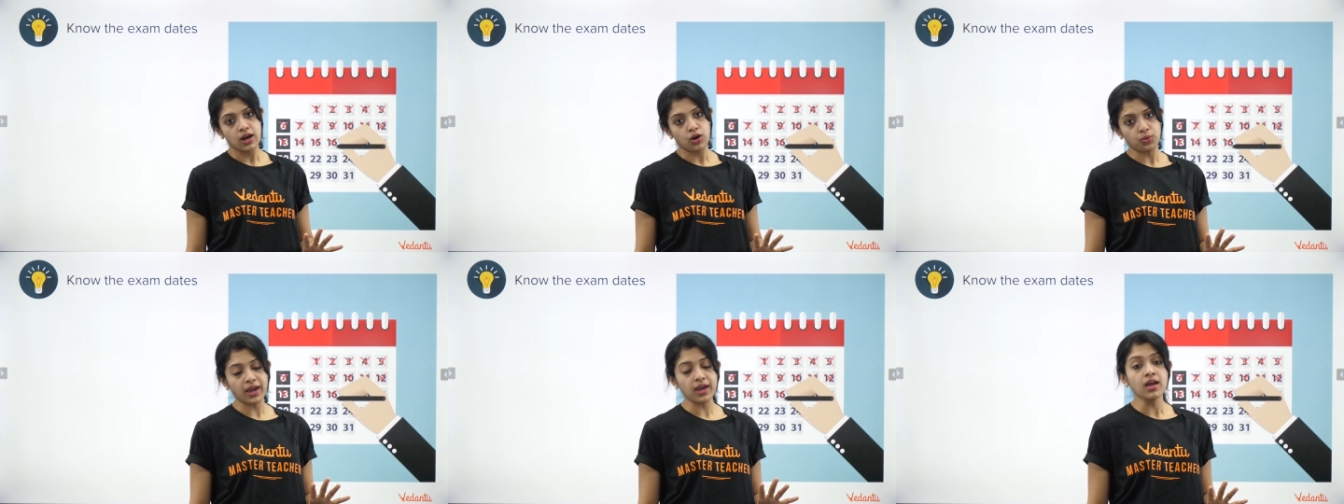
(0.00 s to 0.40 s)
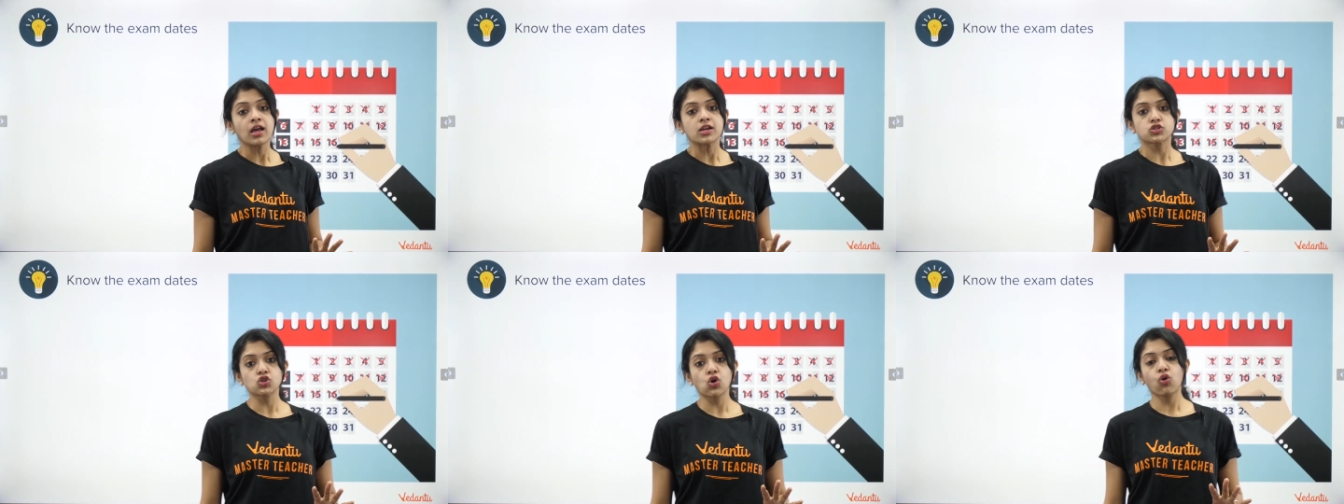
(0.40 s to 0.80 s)
Okay,
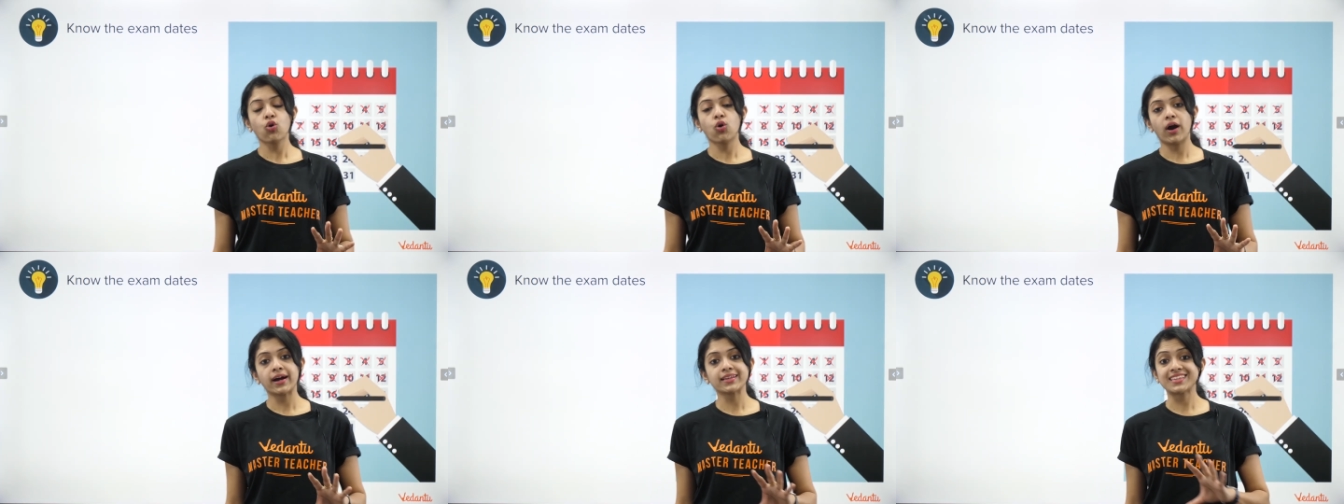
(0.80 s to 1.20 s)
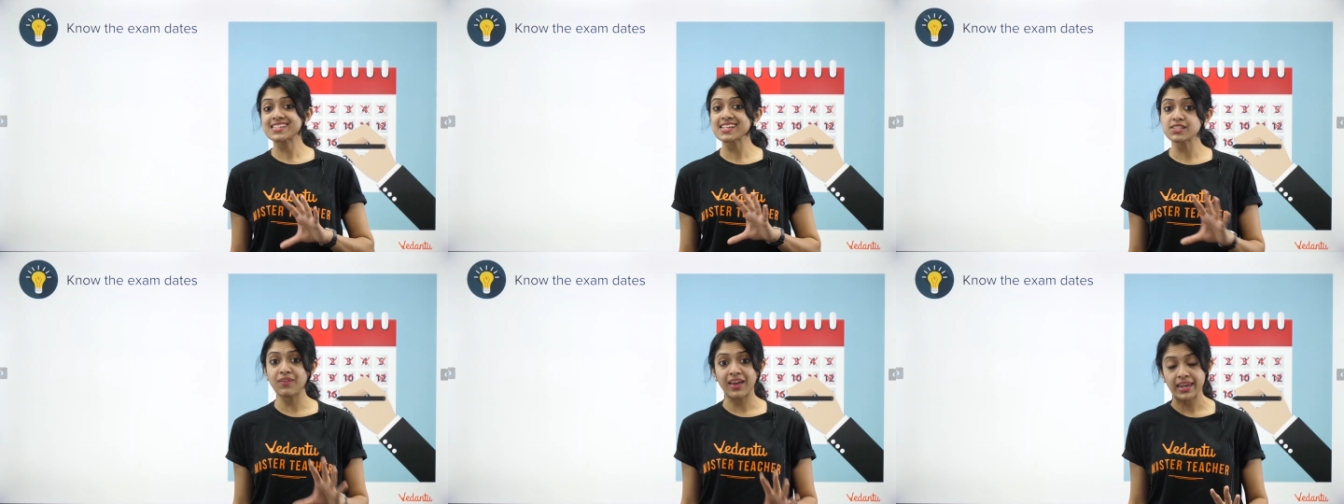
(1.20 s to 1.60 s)
so
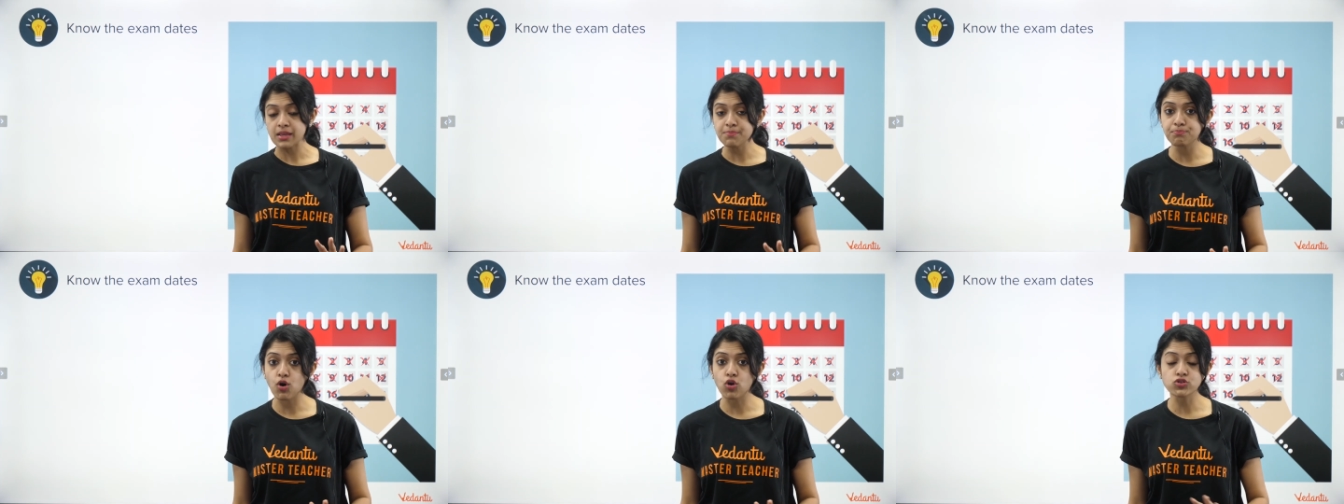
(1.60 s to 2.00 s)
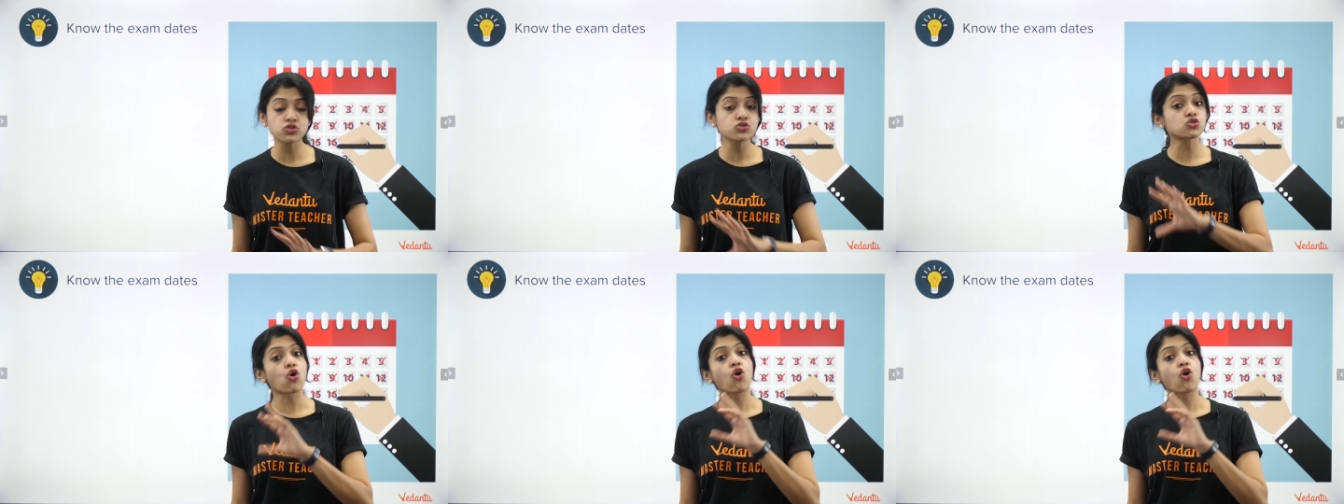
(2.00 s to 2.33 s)
this is very important.